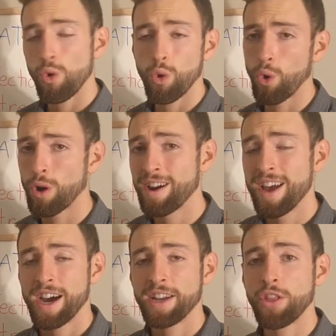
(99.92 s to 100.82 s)
Or
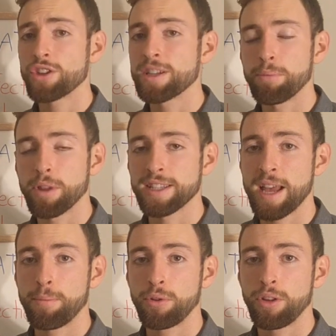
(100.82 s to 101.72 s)
another simple
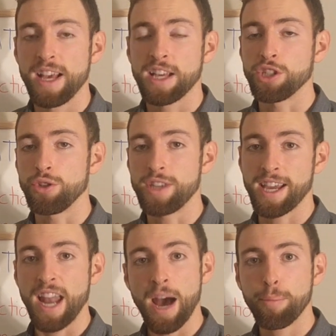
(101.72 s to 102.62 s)
example is you take
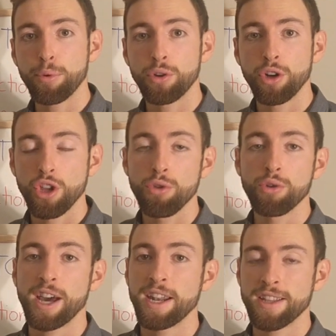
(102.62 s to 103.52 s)
an apple, you
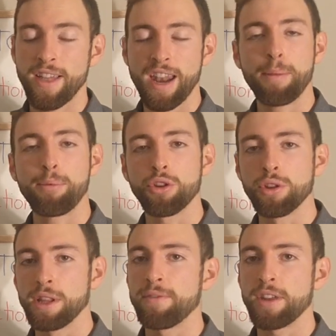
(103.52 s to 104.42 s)
cut into that apple,
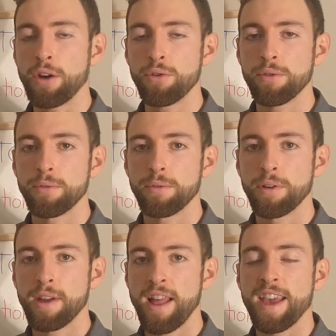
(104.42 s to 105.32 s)
you leave it out,
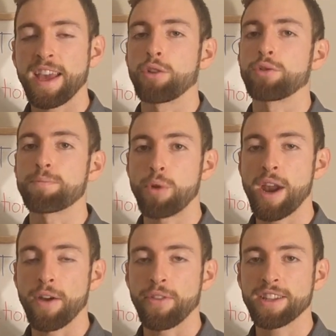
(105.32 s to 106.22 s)
it goes
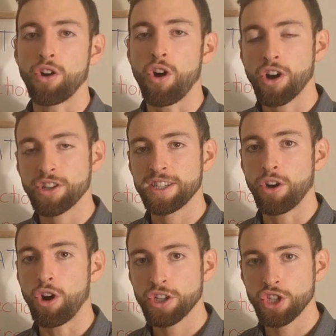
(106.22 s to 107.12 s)
brown. That's
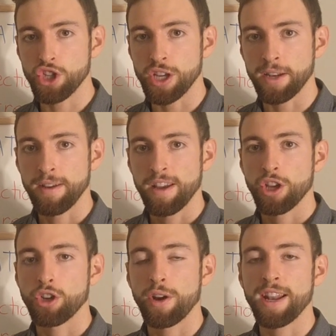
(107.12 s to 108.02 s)
oxygen
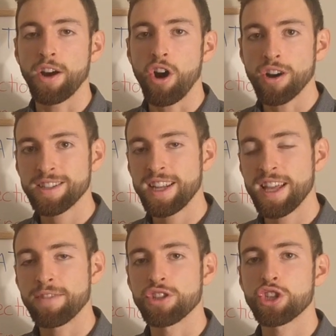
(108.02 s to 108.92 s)
creating
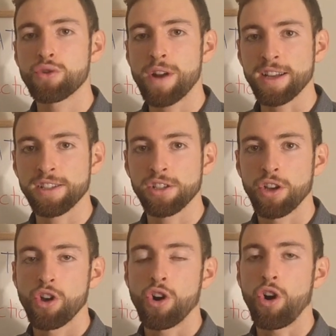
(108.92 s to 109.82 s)
oxidative stress
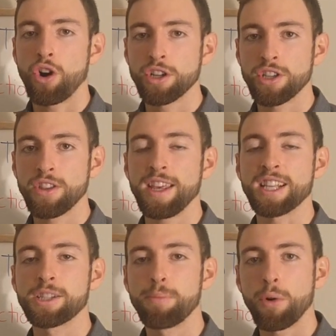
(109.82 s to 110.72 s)
onto the
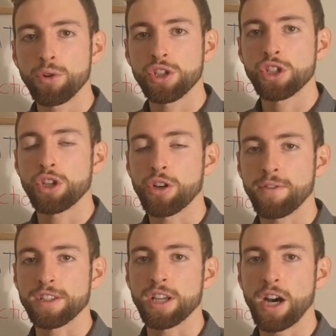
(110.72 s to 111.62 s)
exposed
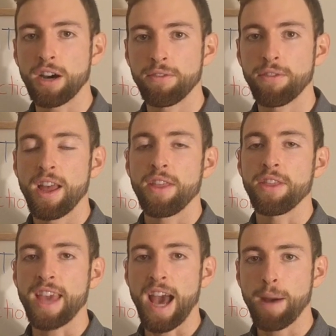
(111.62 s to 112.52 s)
surface of
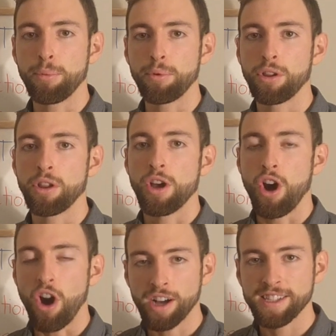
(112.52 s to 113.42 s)
the apple,
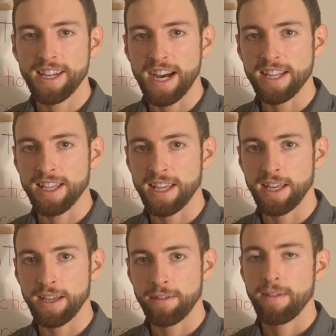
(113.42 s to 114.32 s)
oxidizing
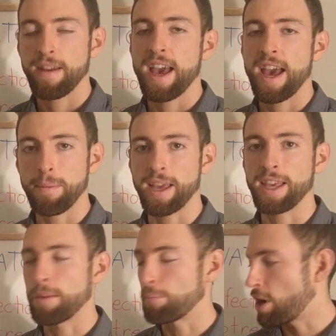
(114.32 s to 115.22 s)
it and
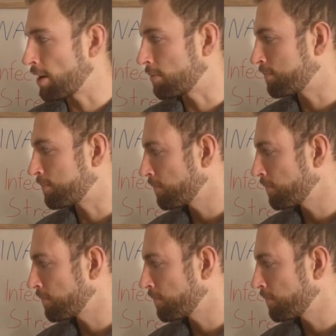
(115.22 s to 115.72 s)
making it brown.